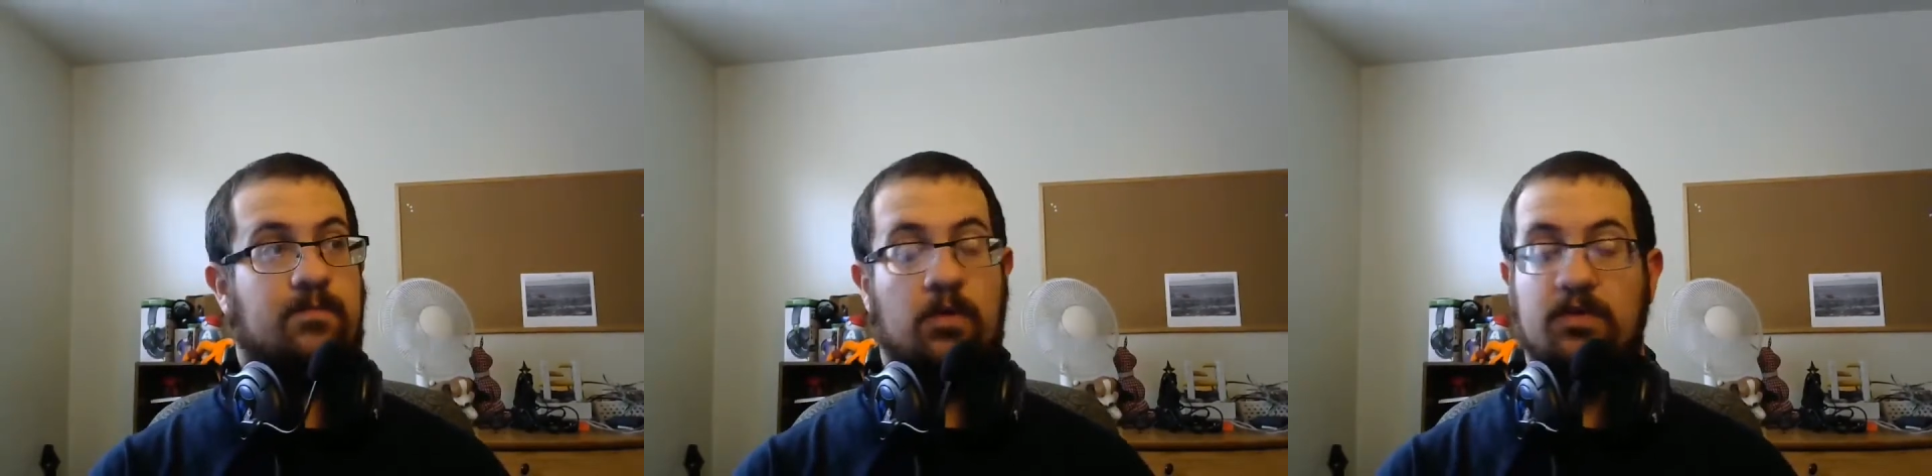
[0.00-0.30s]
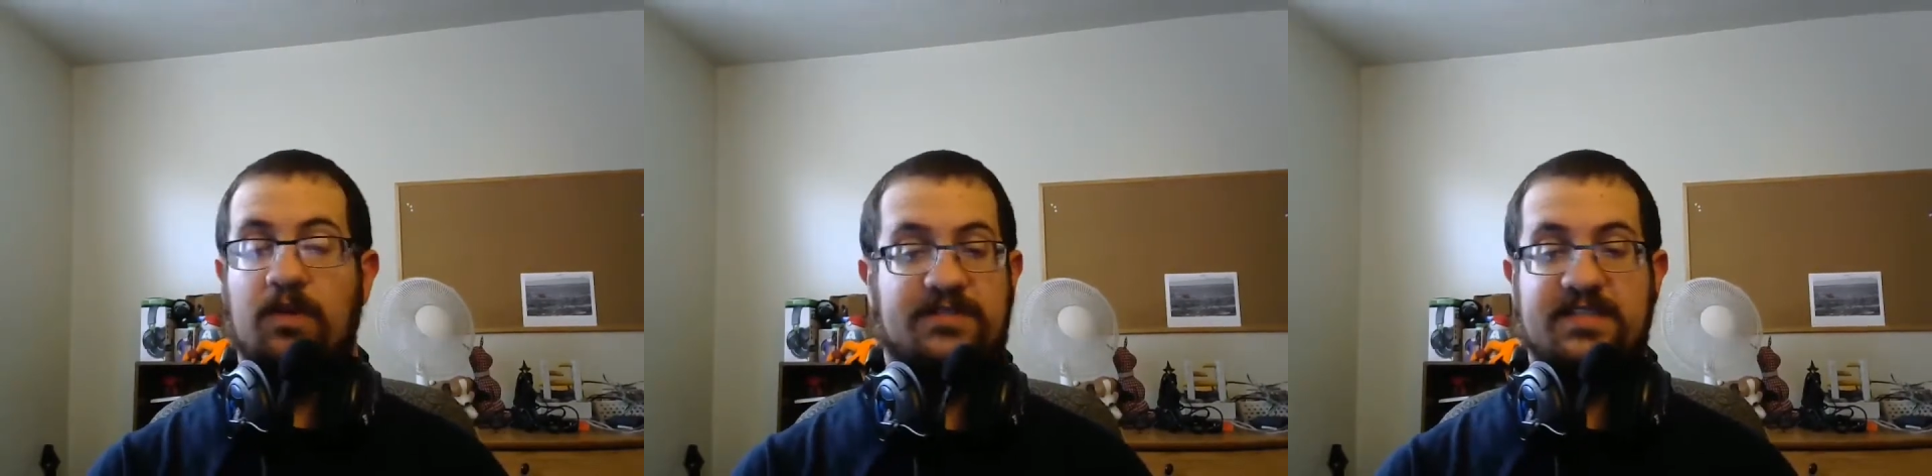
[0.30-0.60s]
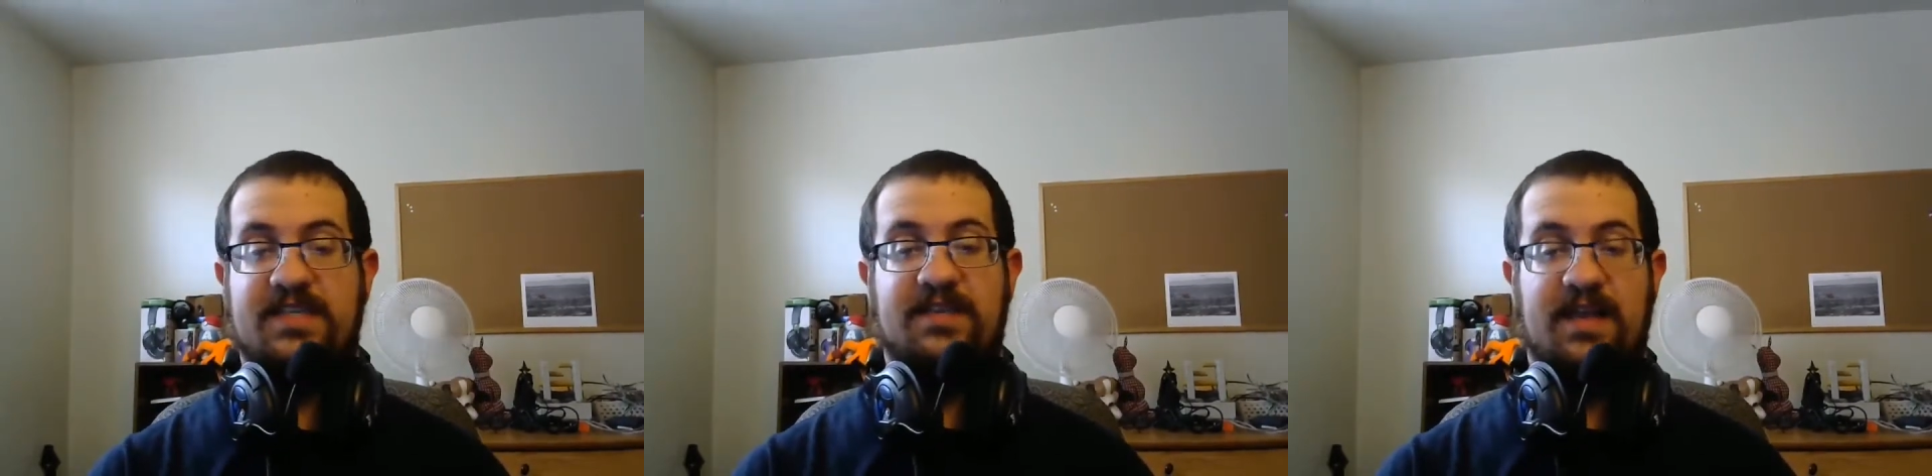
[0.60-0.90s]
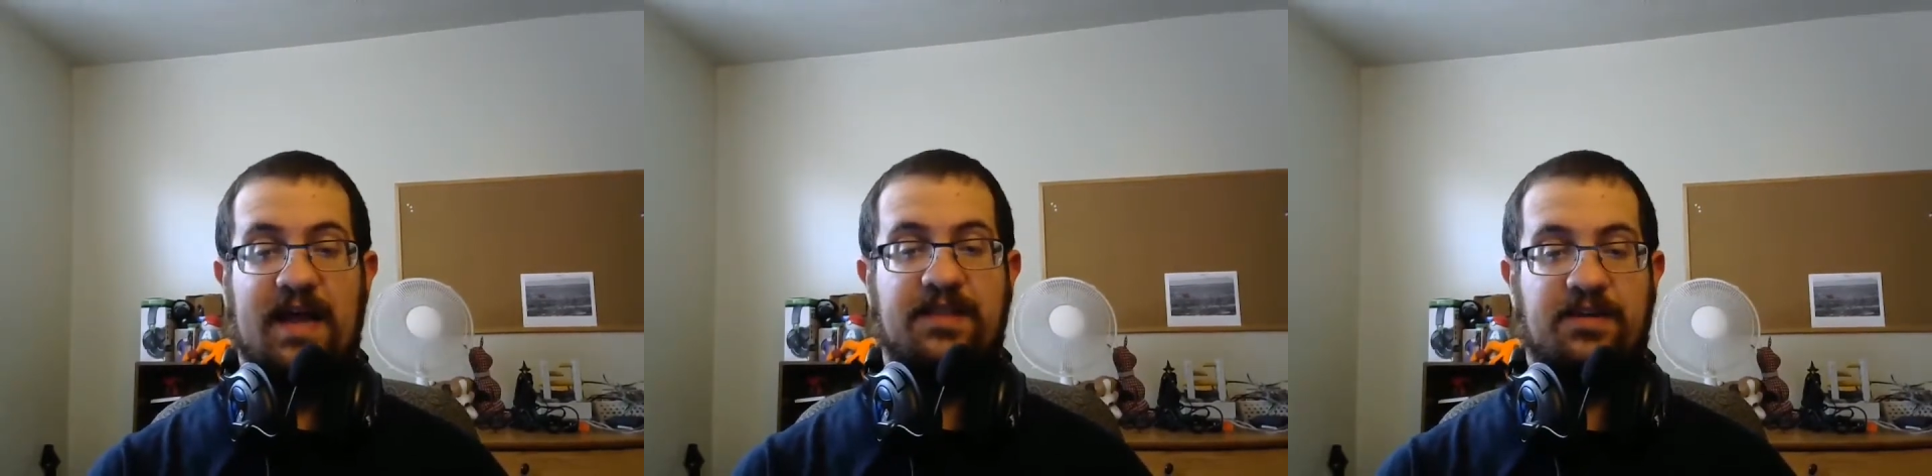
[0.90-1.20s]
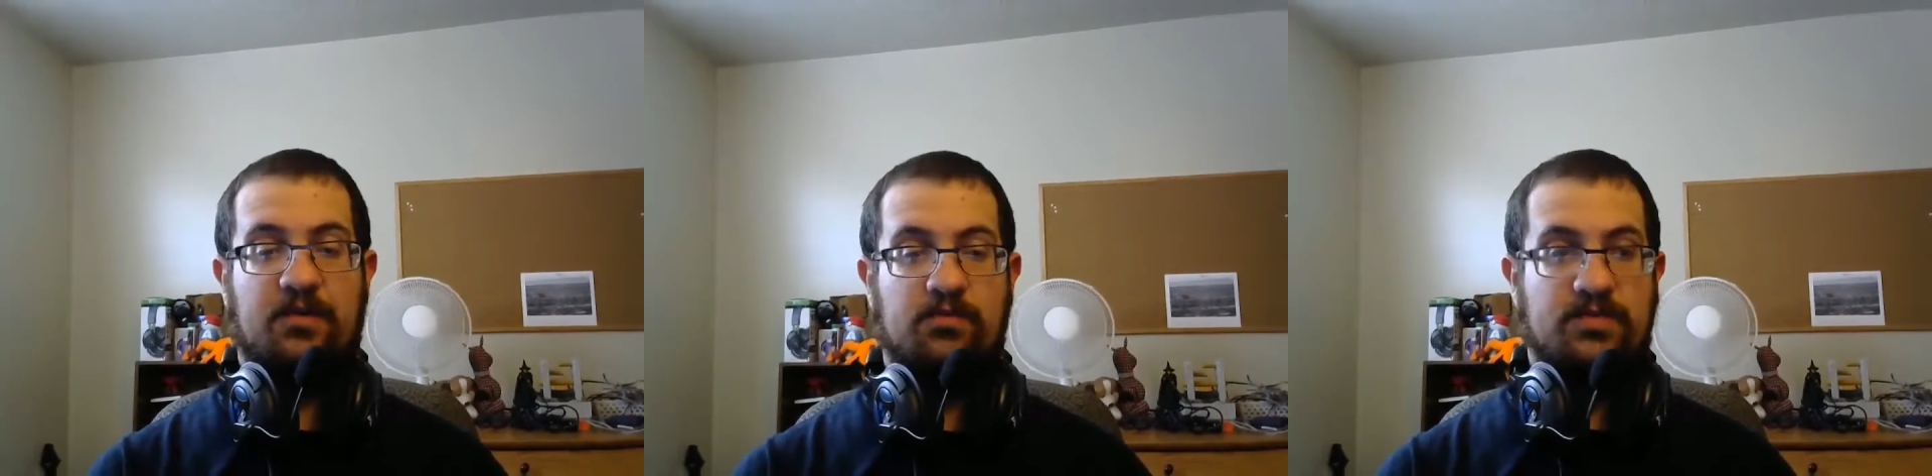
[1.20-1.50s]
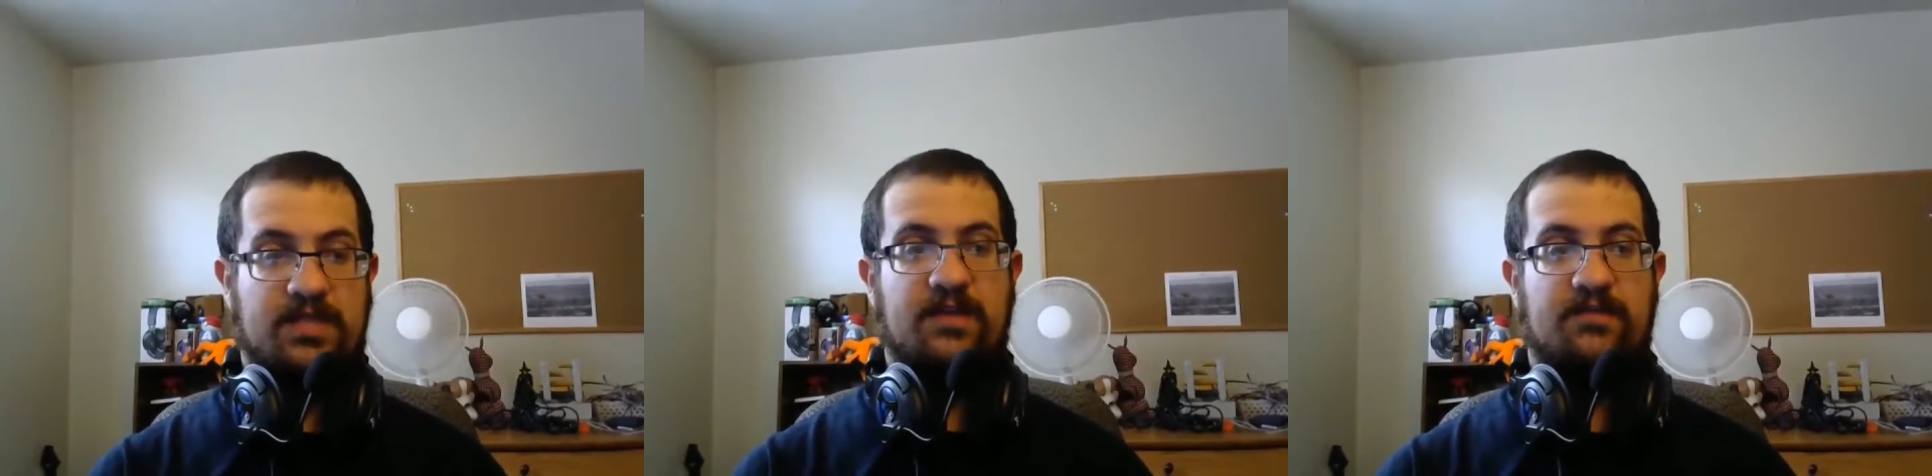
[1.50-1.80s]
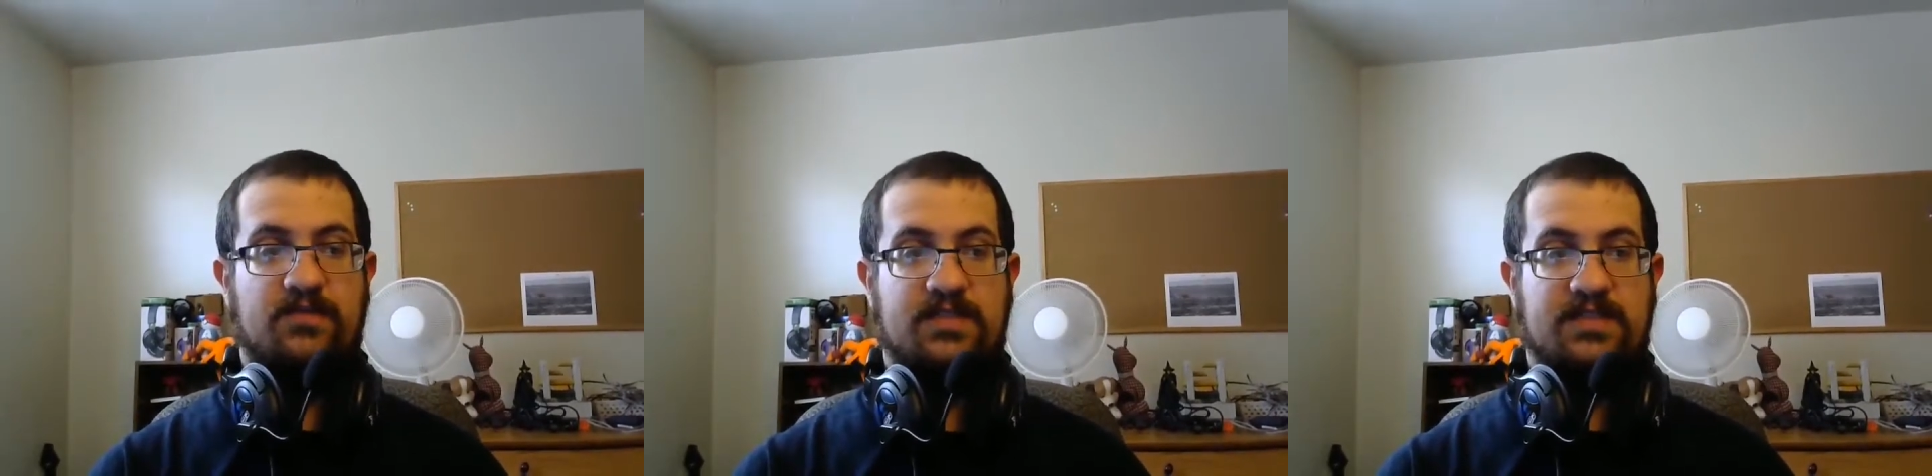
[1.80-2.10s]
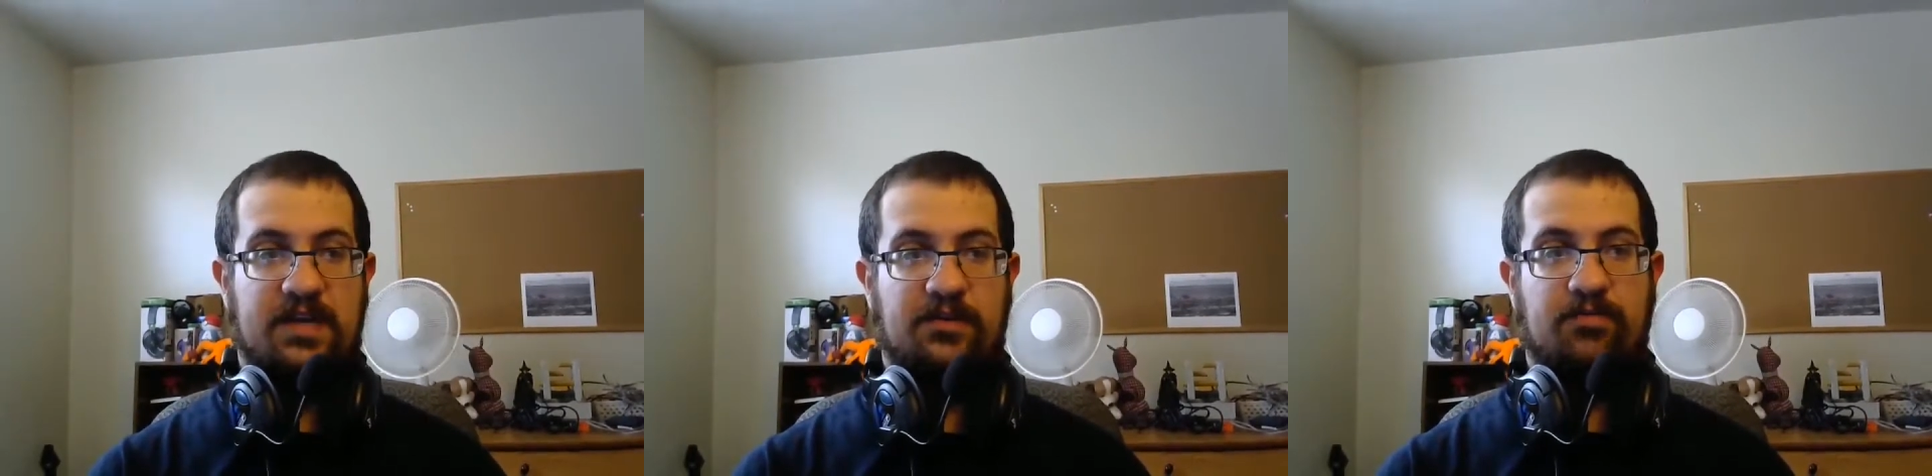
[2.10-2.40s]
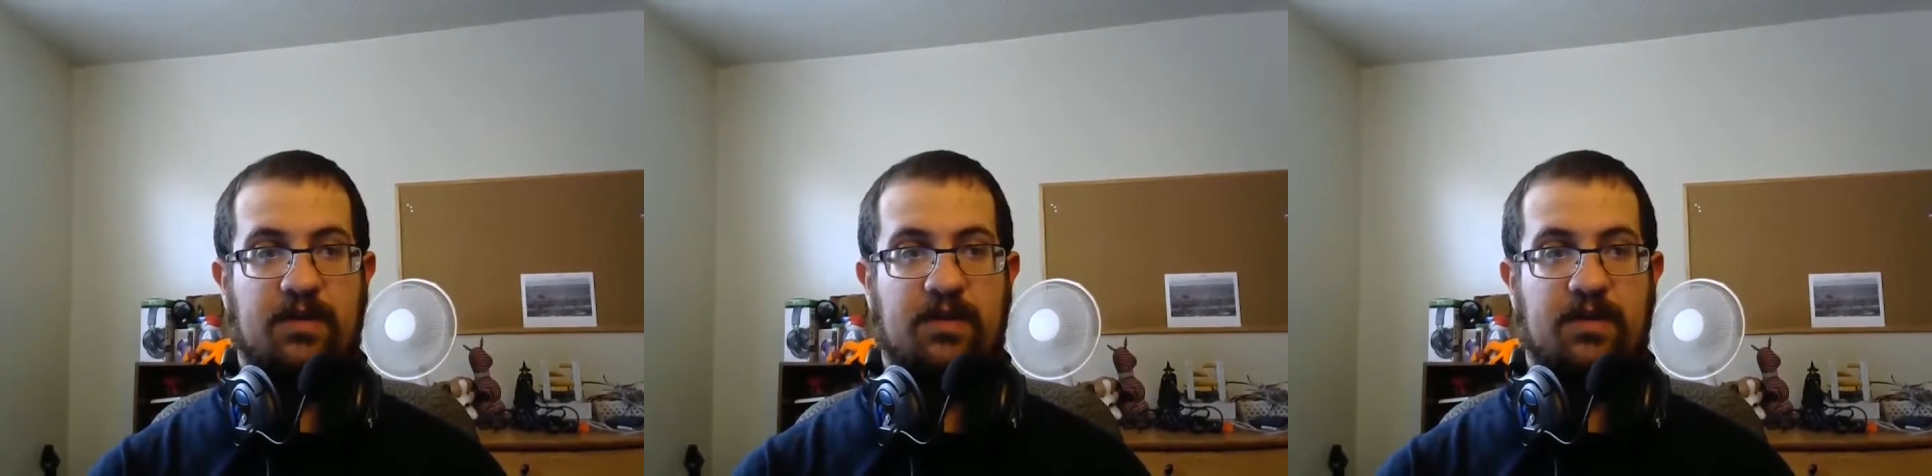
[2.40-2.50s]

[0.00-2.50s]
would love to see that. I think Rusev versus Daniel